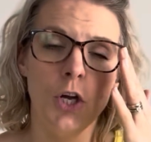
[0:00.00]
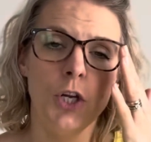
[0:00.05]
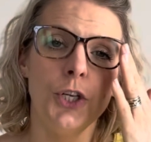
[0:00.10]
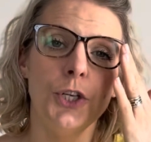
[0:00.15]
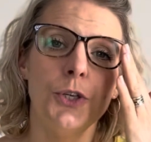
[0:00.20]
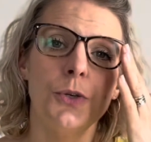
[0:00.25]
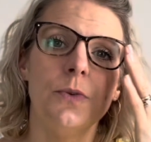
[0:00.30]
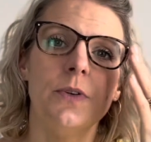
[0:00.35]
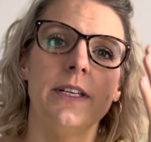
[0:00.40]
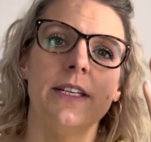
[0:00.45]

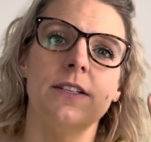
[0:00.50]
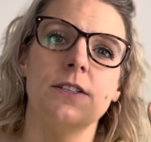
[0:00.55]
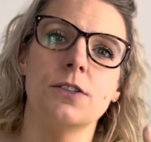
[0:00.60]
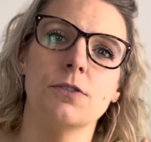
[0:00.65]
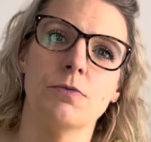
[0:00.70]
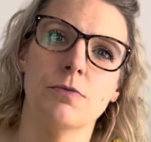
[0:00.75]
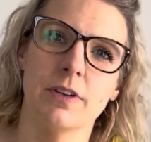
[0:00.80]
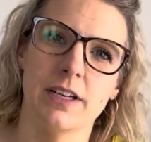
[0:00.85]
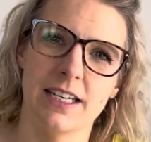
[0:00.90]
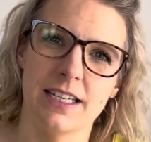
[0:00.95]
You need to
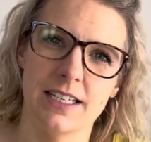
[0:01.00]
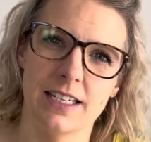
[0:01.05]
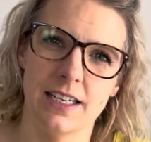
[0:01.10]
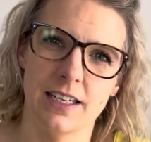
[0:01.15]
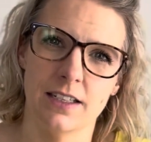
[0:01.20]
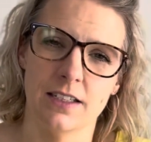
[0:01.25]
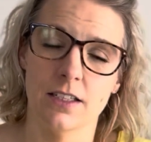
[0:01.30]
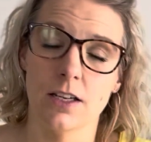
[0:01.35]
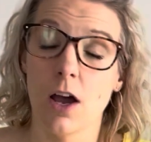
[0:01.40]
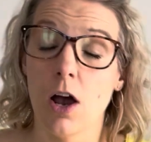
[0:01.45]
read
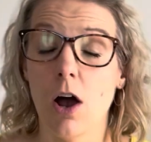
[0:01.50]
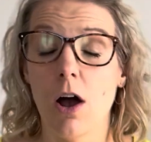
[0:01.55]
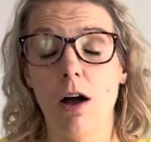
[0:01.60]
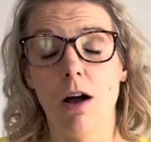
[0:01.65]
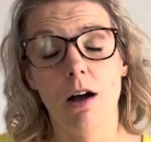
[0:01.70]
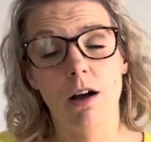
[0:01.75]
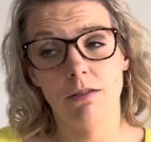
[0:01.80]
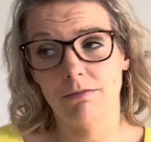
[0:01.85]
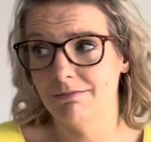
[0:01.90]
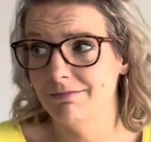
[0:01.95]
it.
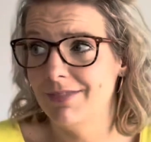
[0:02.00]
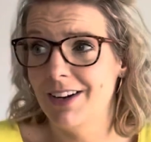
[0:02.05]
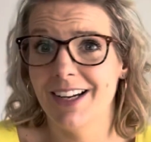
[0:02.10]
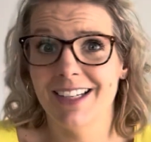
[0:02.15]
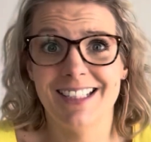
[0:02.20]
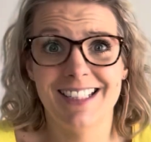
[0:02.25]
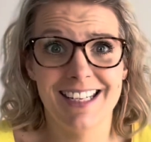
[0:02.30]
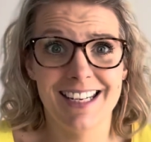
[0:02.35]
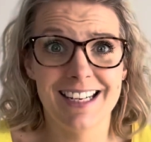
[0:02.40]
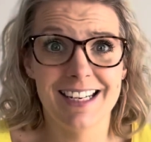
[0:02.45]

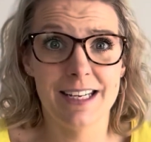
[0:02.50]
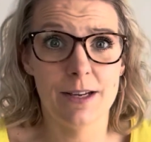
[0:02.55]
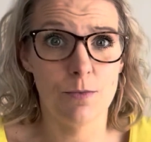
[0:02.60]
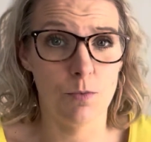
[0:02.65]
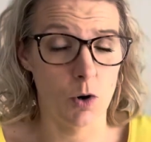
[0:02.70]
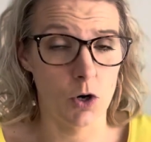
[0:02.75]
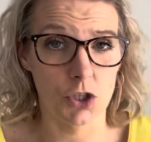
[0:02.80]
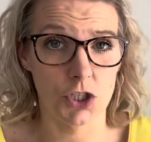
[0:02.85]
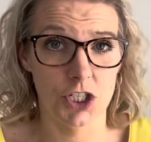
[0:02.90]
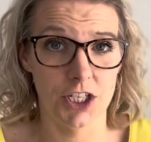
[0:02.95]
Ideally
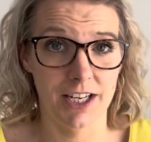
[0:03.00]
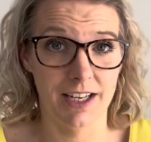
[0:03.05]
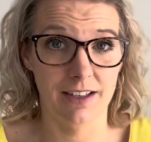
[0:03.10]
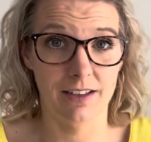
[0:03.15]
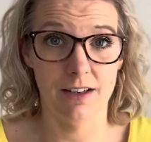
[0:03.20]
watch it.